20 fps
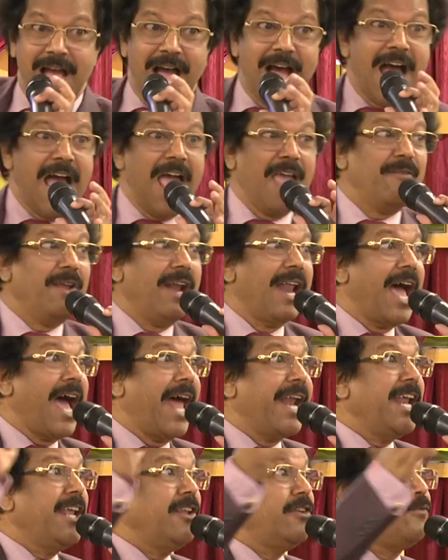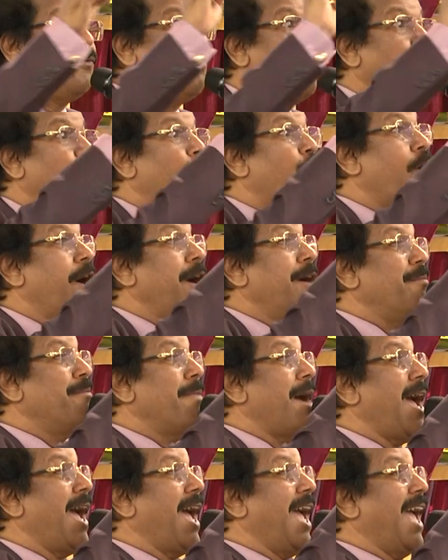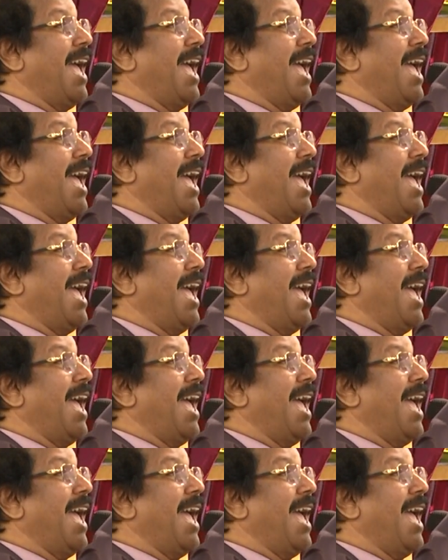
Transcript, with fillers: I will arrange for one man.